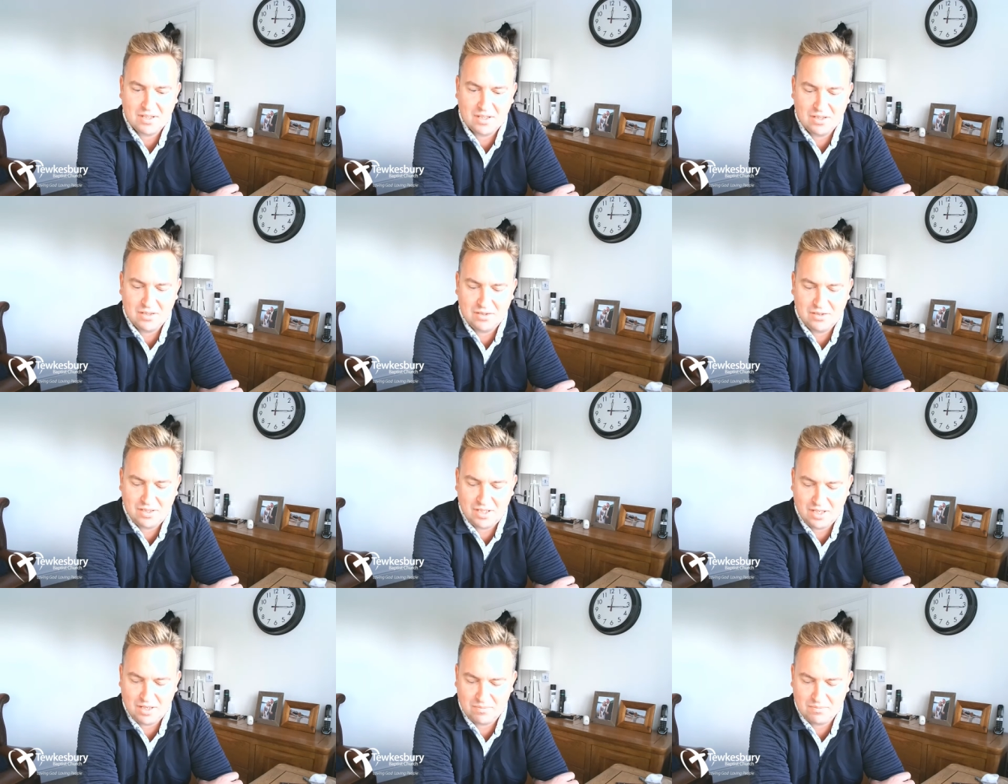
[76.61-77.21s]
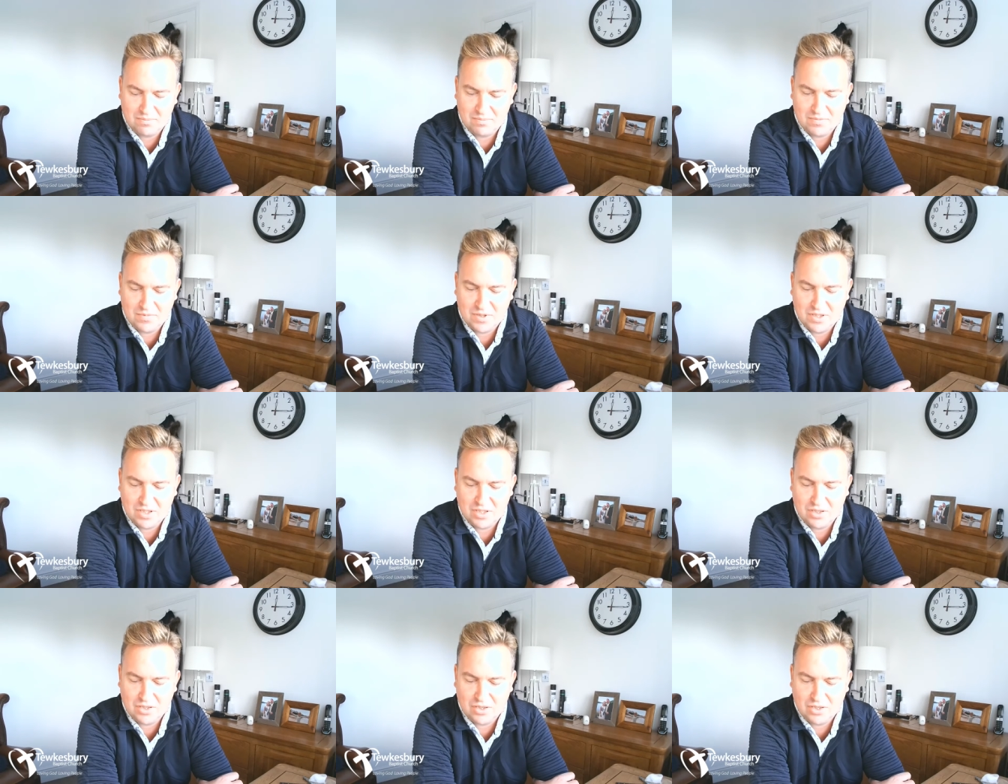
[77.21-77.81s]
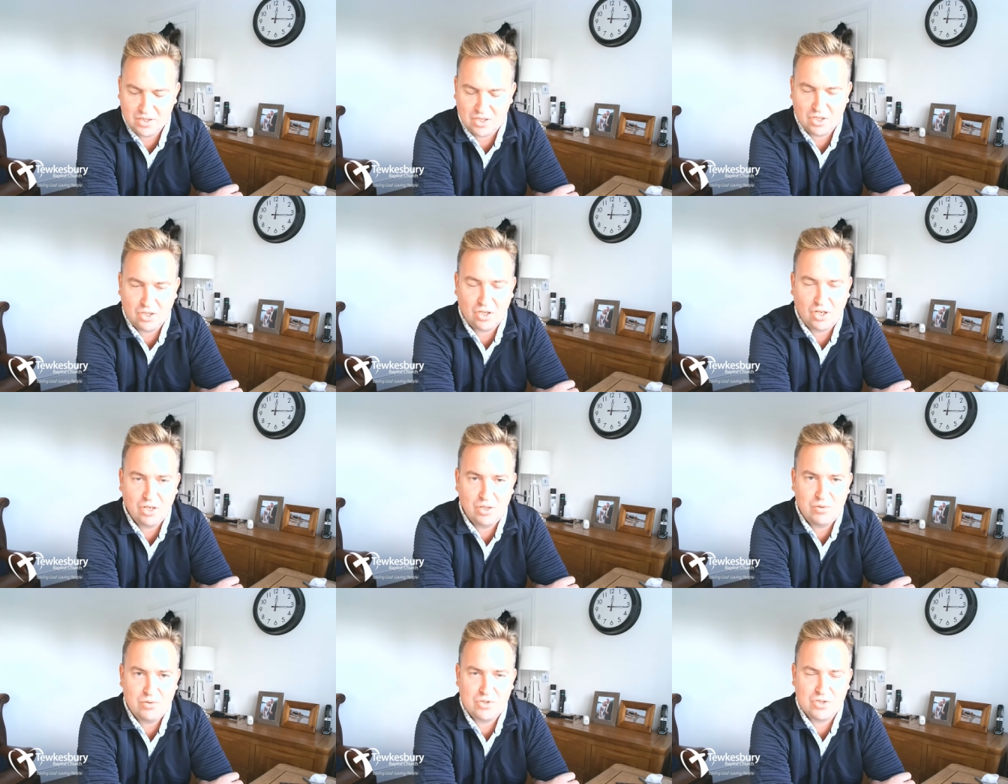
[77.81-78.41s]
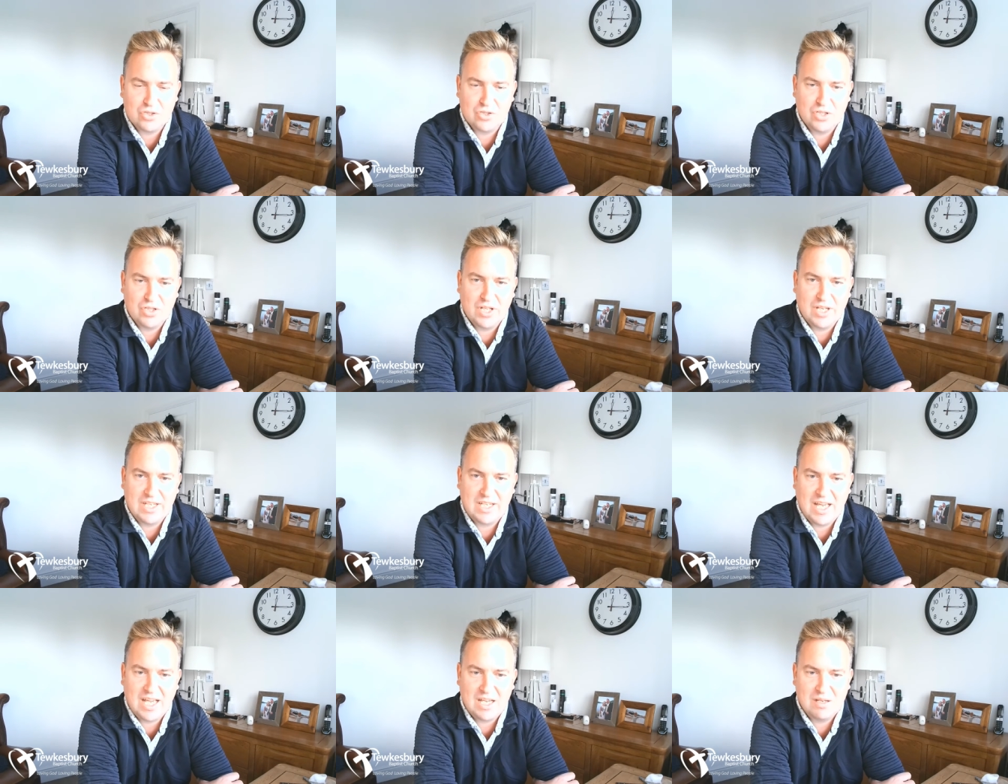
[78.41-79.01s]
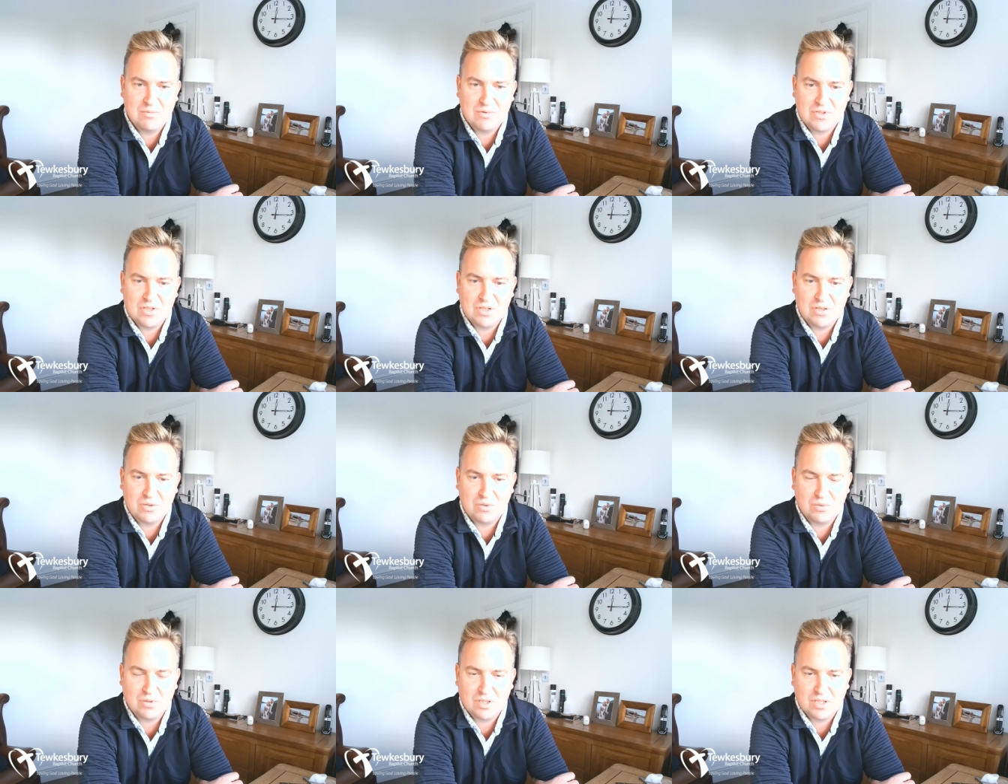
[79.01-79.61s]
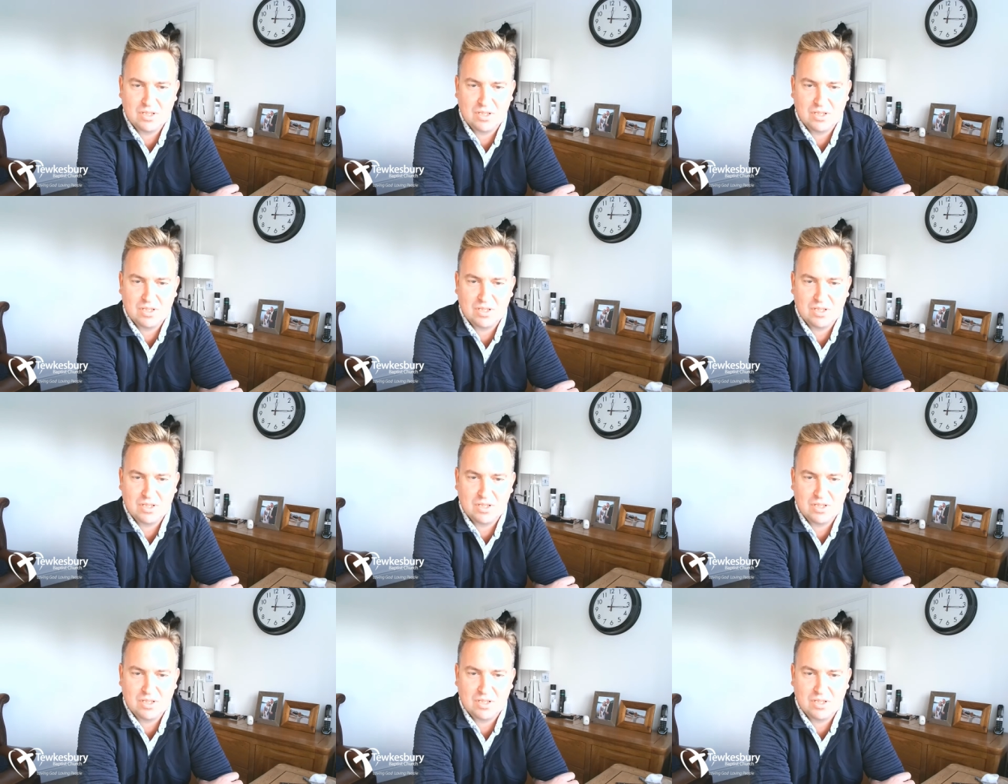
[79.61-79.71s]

And um, the, the conclusion that they came to